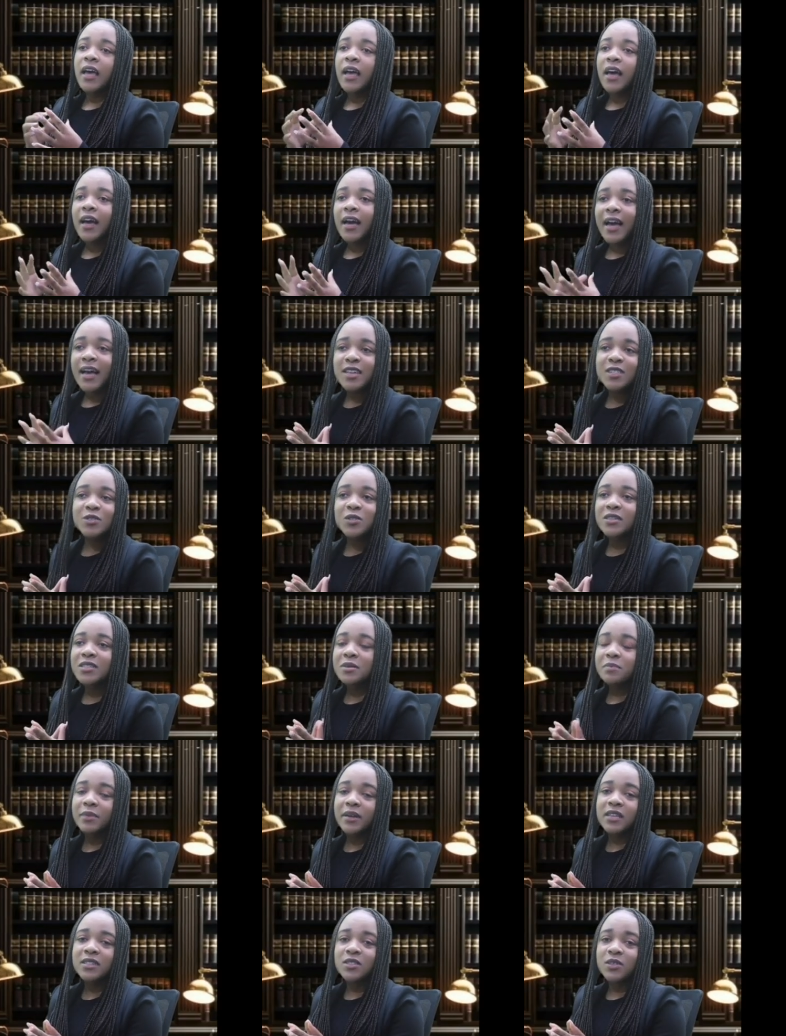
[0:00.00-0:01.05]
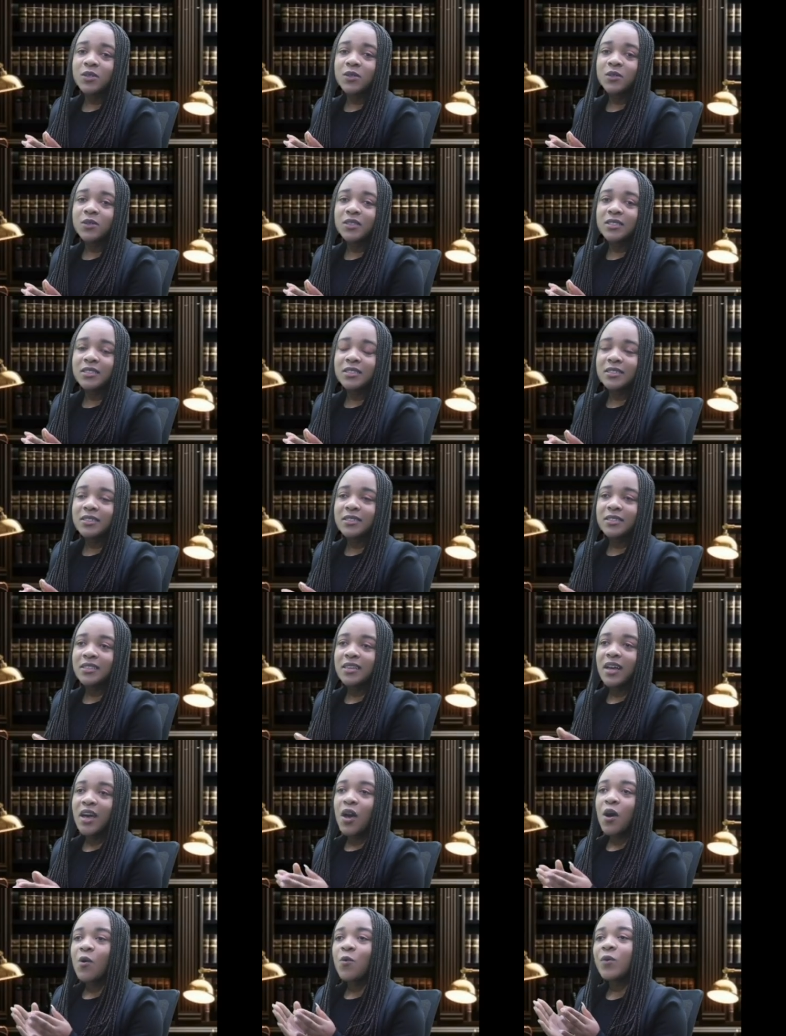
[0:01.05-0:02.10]
Custody battles,
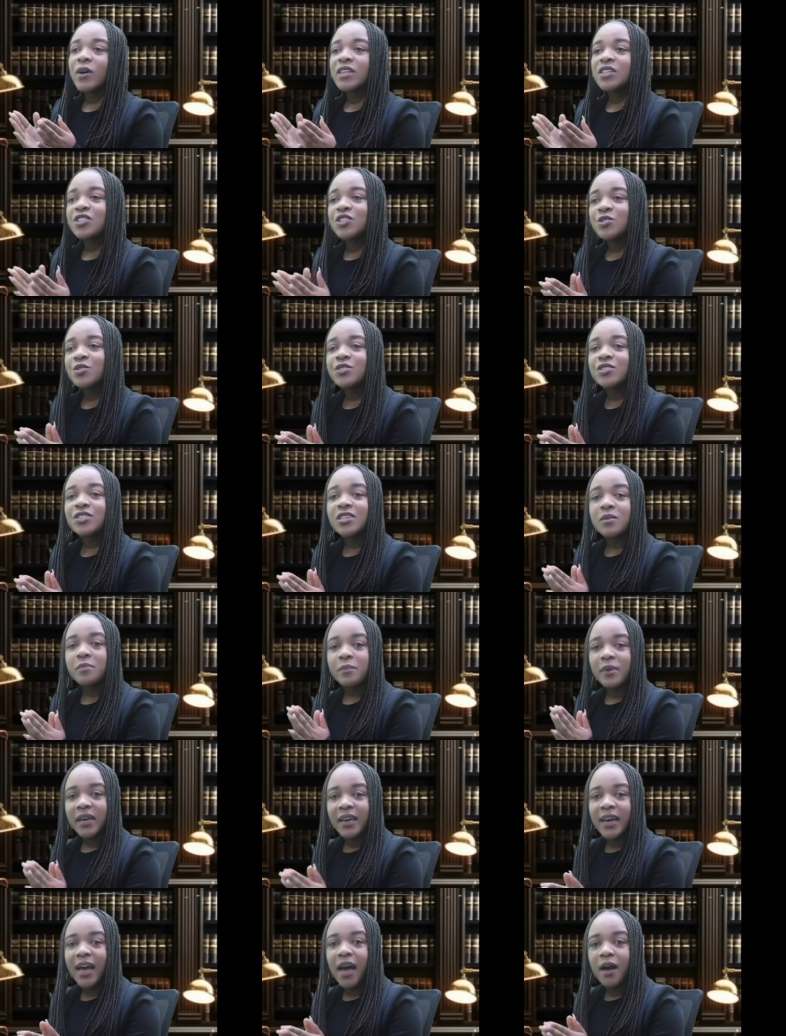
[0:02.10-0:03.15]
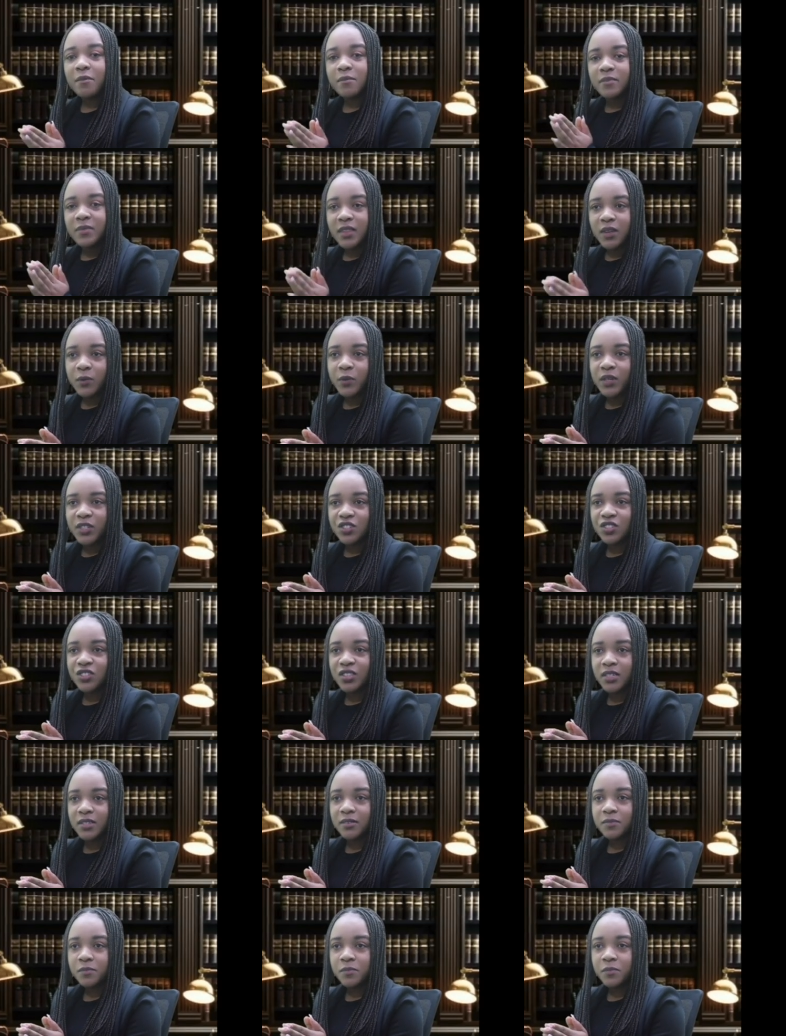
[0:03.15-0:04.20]
when children become the
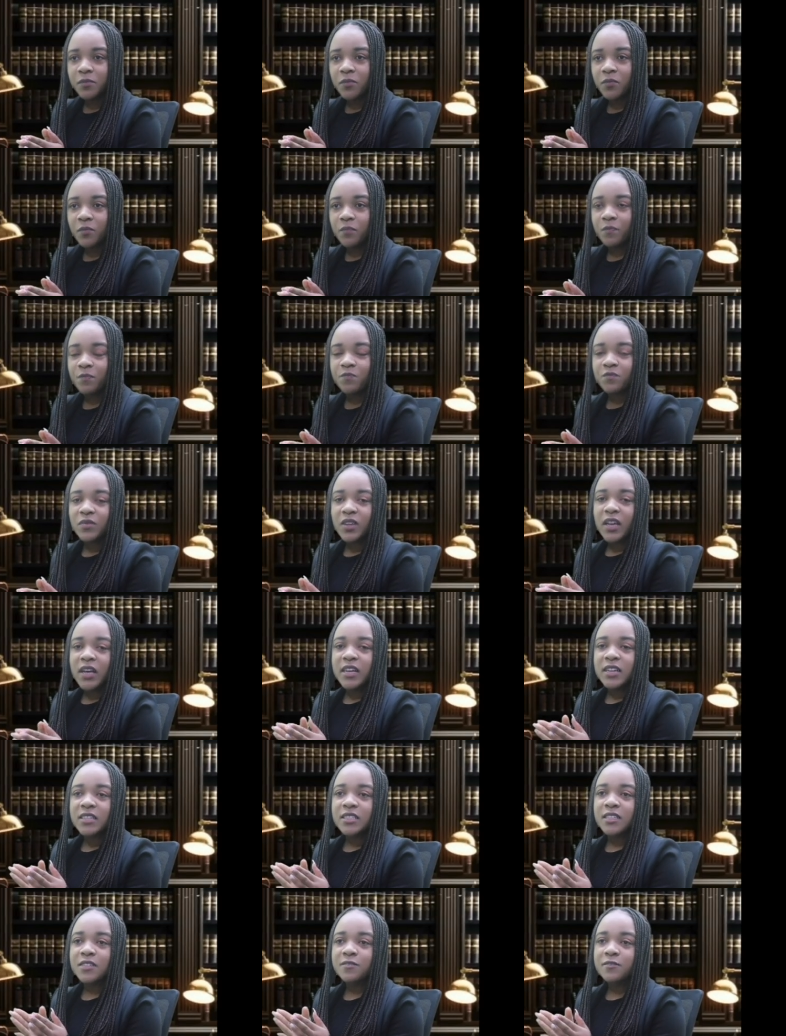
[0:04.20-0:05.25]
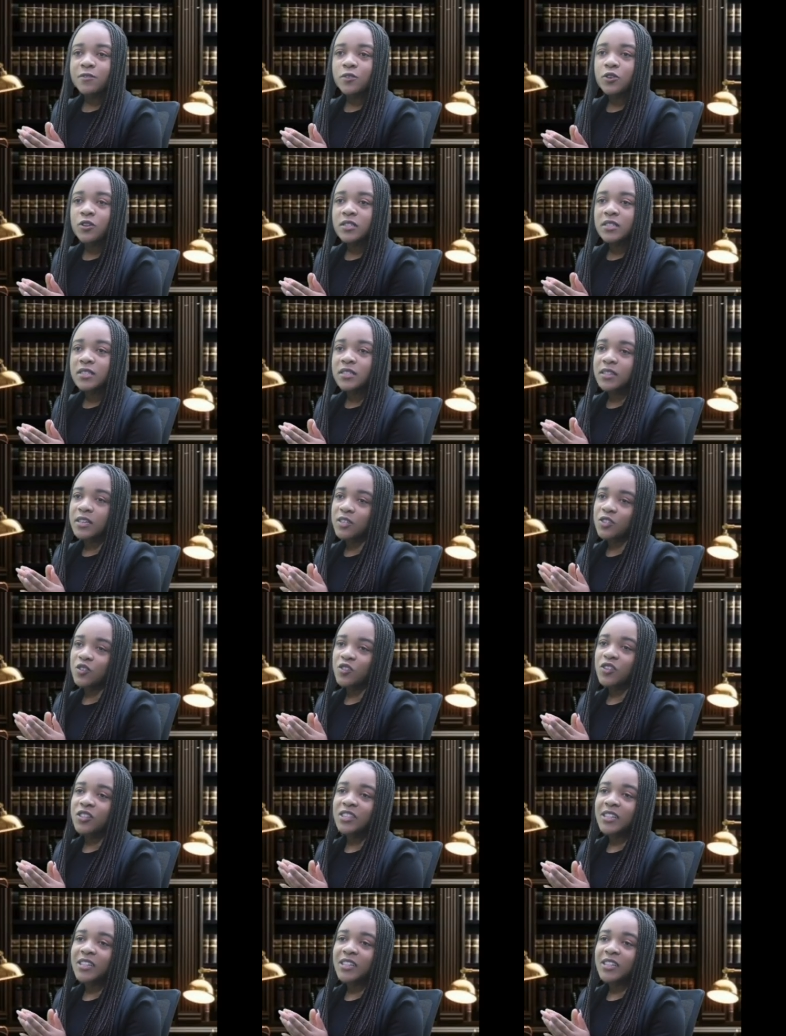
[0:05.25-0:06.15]
question. Divorce does not